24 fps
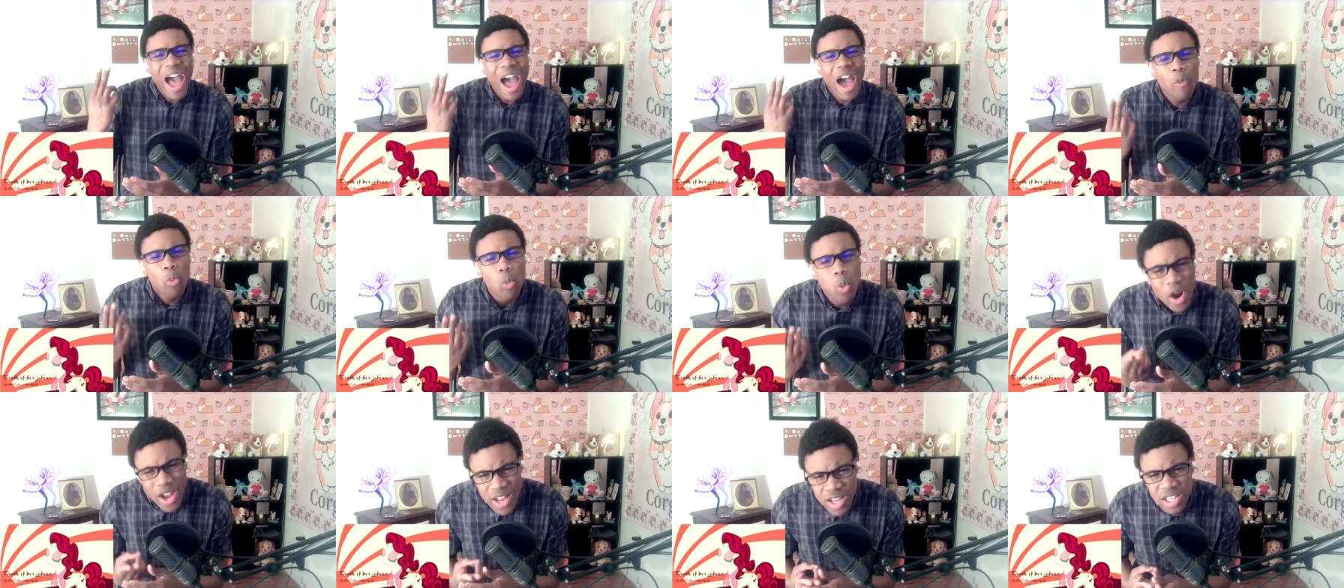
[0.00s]

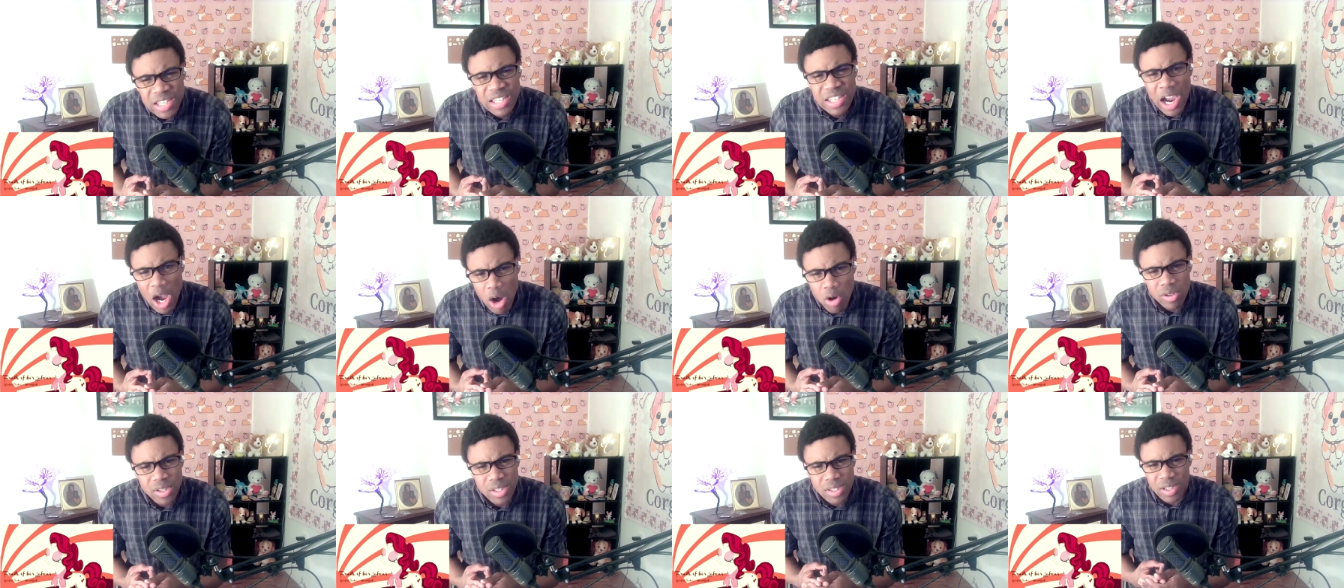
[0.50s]
Wooden
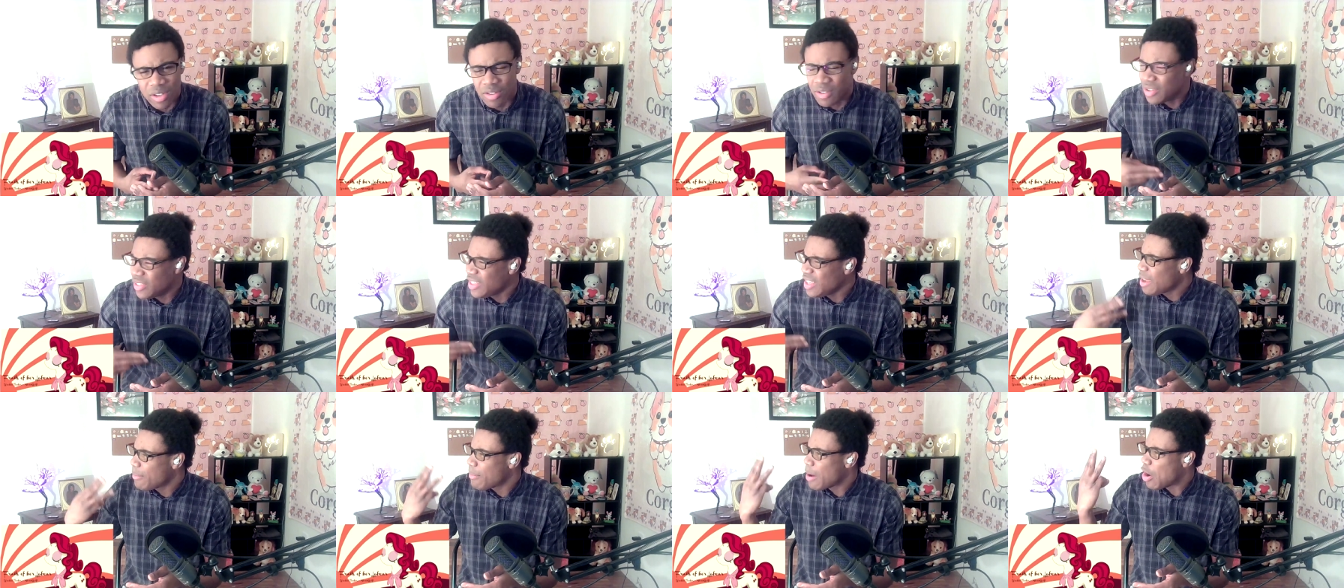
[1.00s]
Toaster,
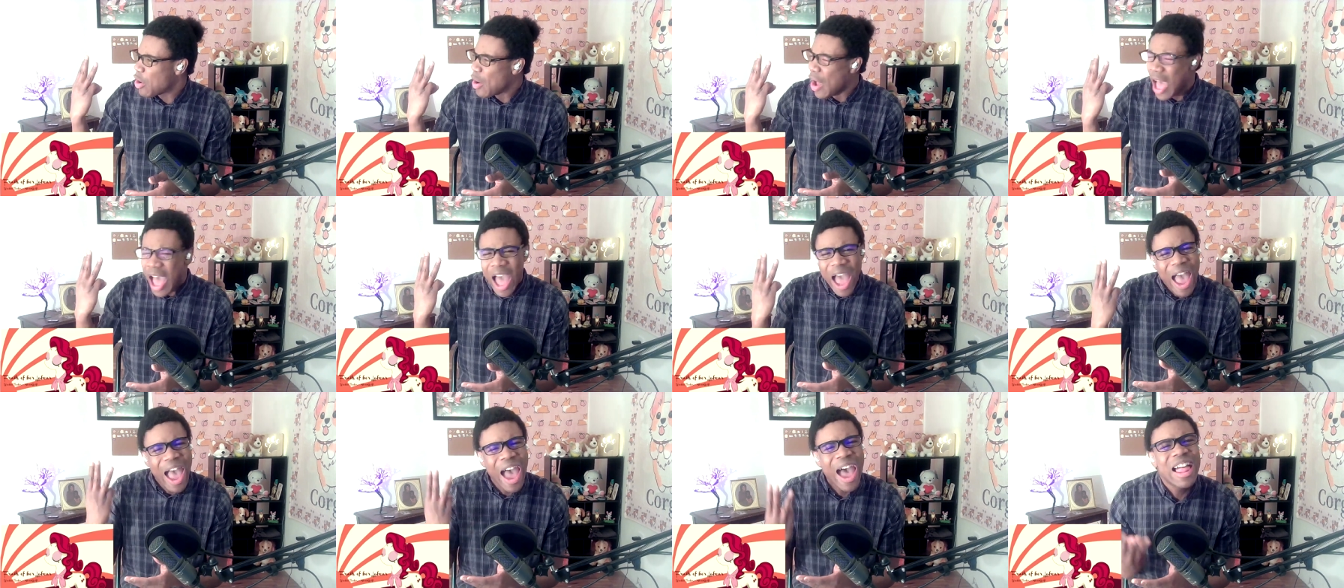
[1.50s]
you think about
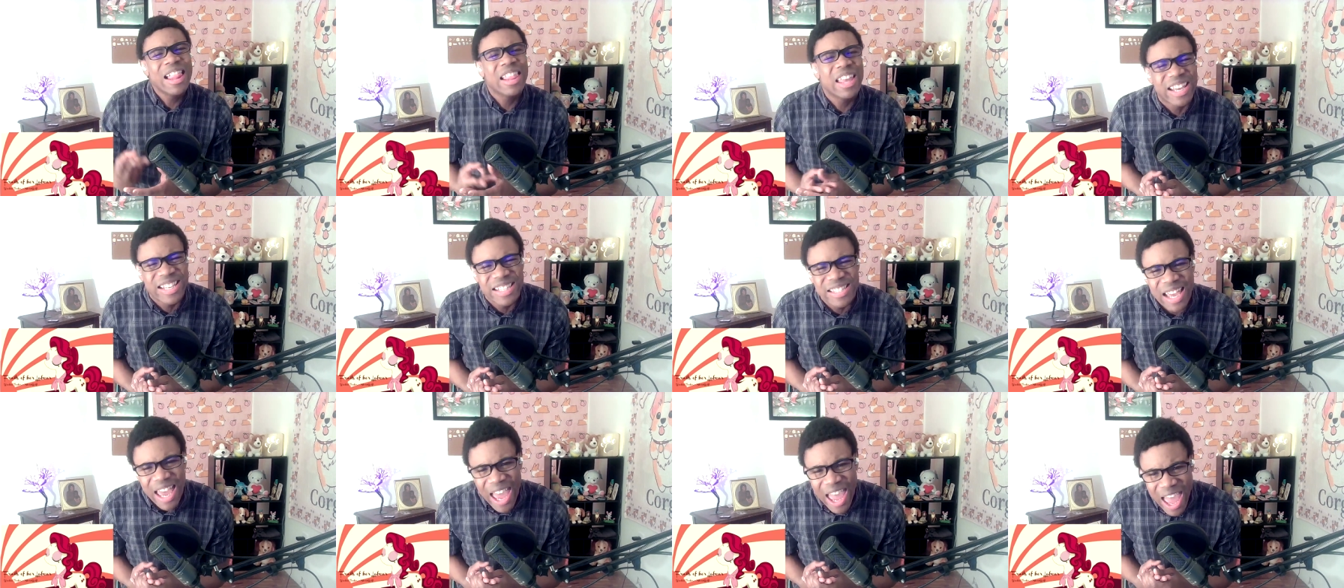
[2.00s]

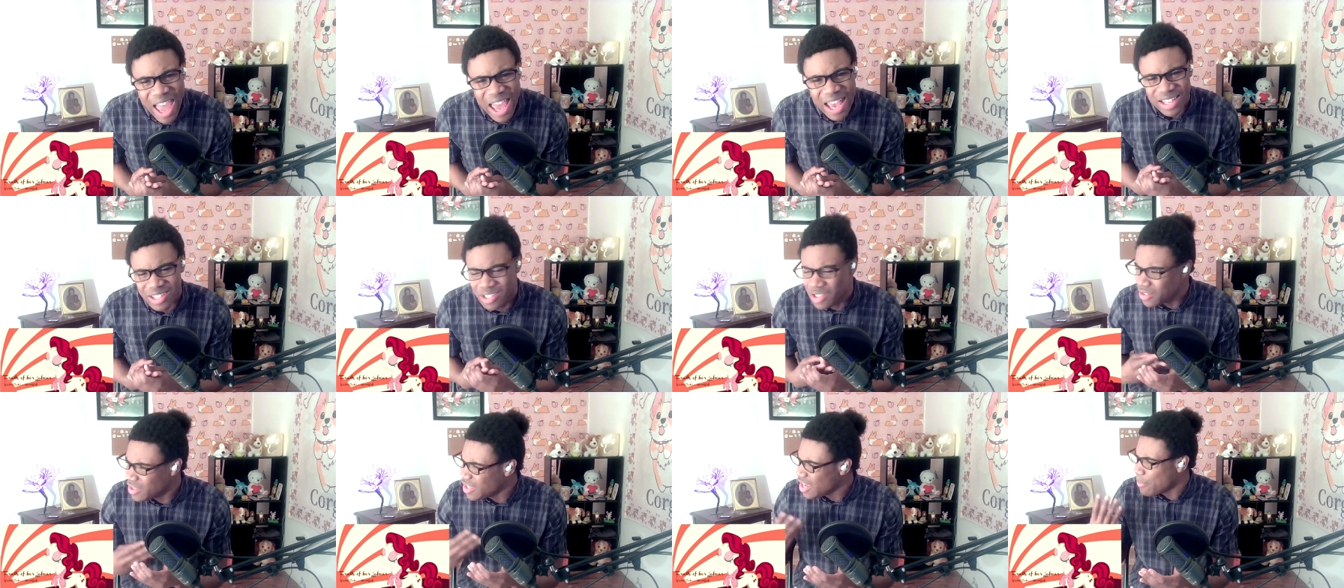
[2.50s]
Alex
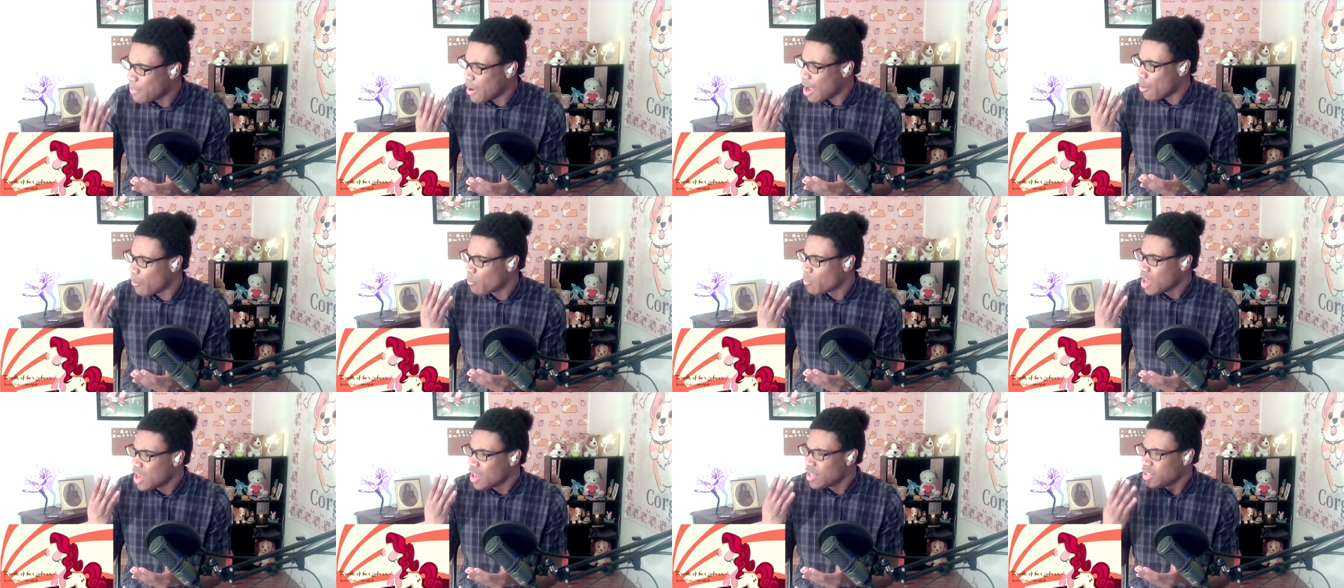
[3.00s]
X, you think
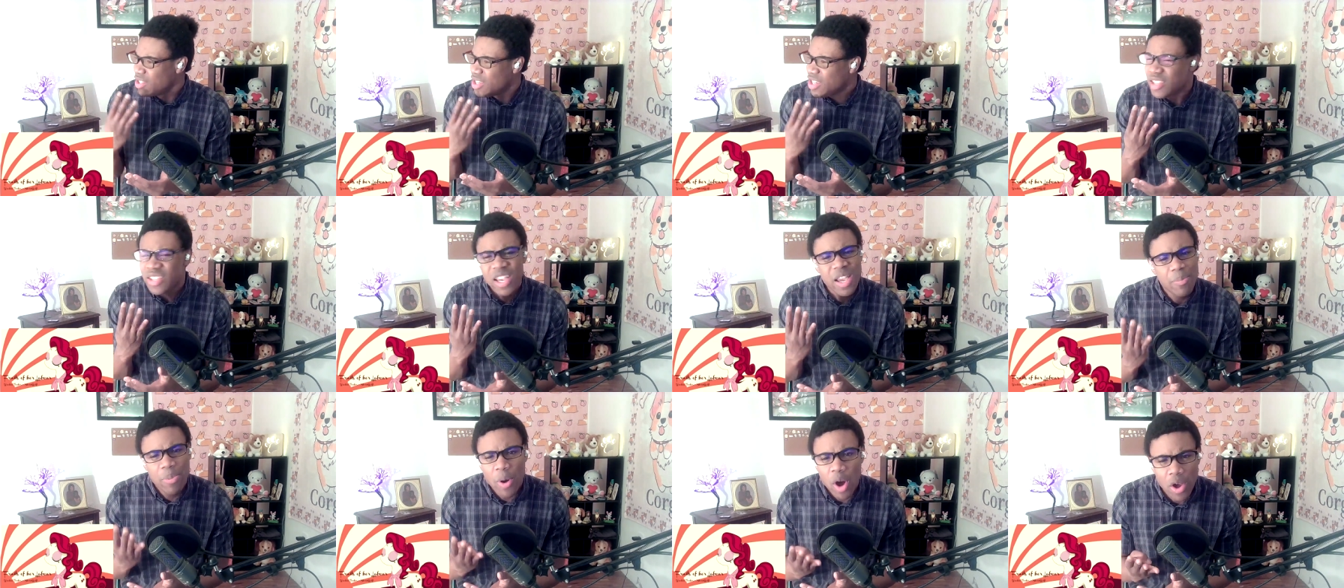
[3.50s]
about
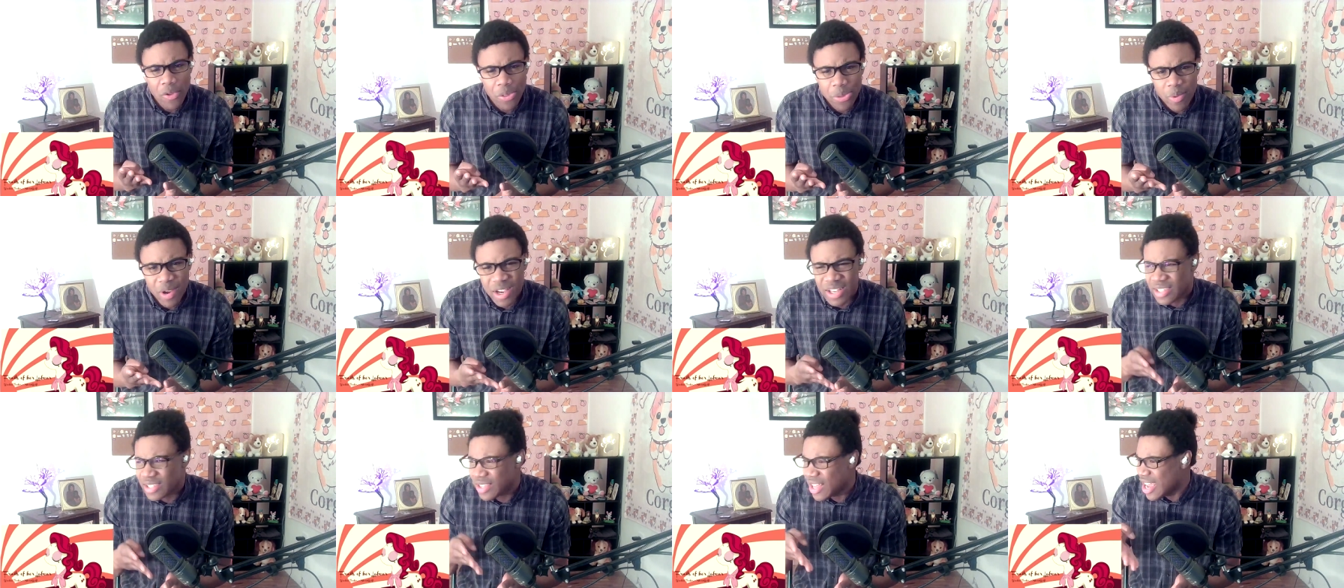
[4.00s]
DJ
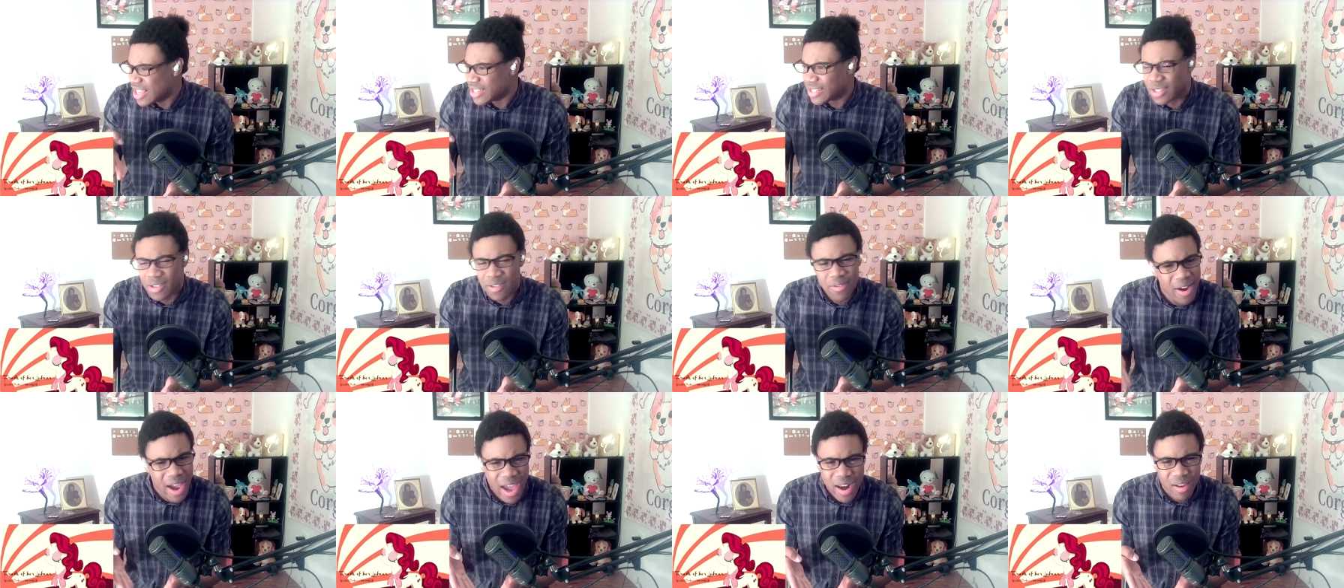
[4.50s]
Pwn3 /
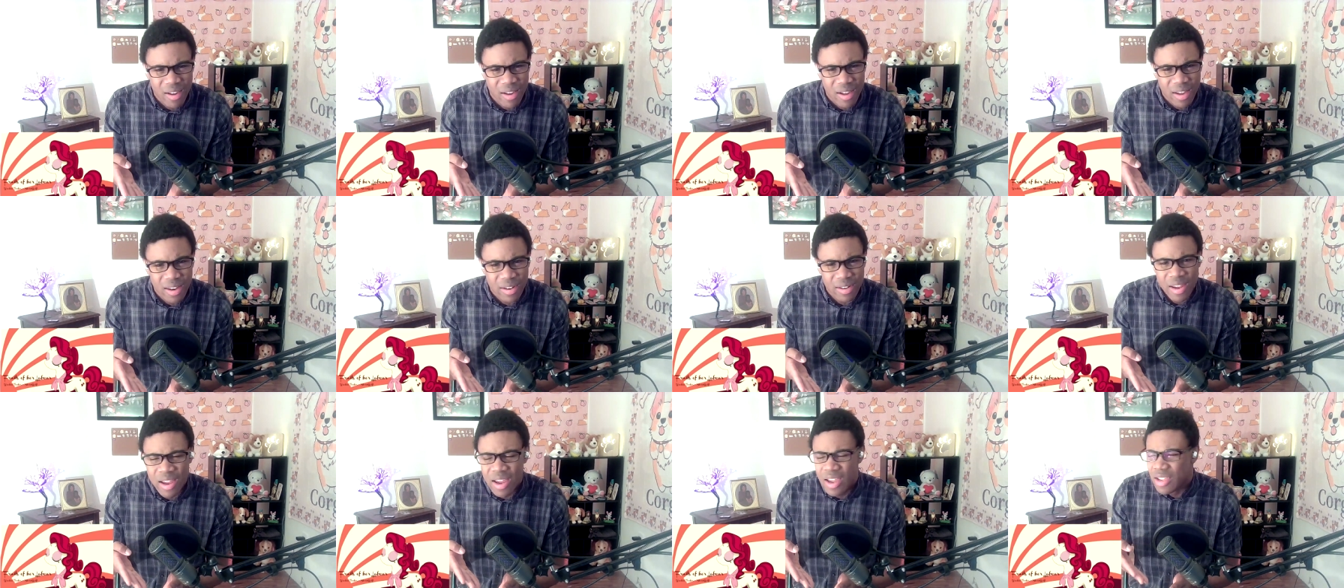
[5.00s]

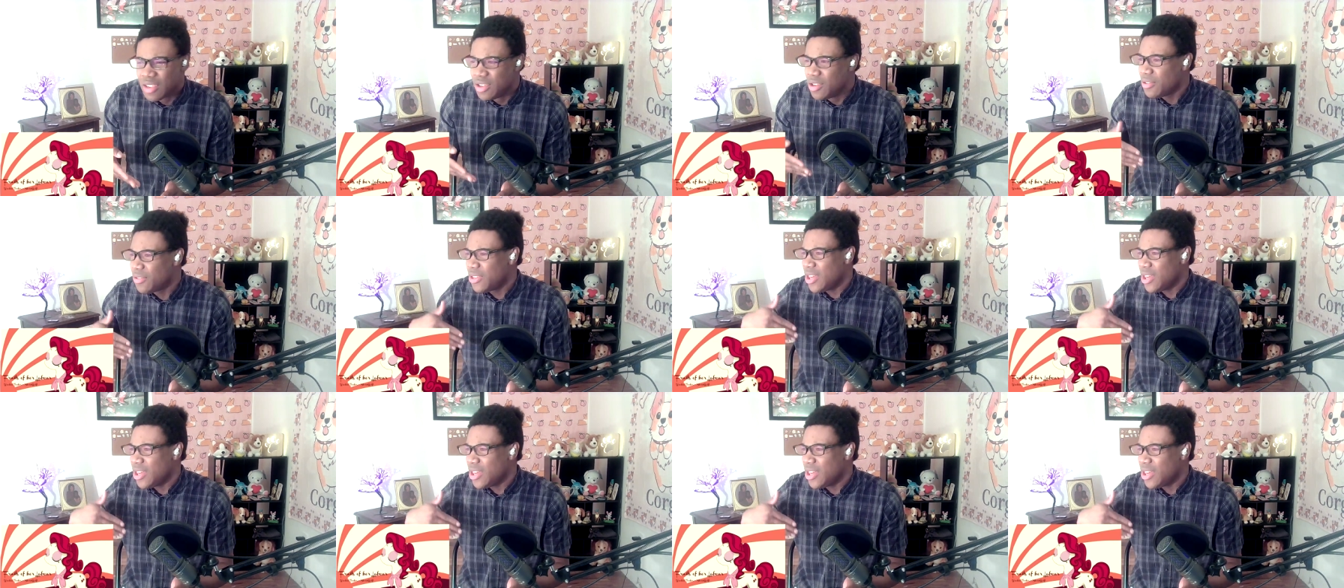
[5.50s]
Scraton, you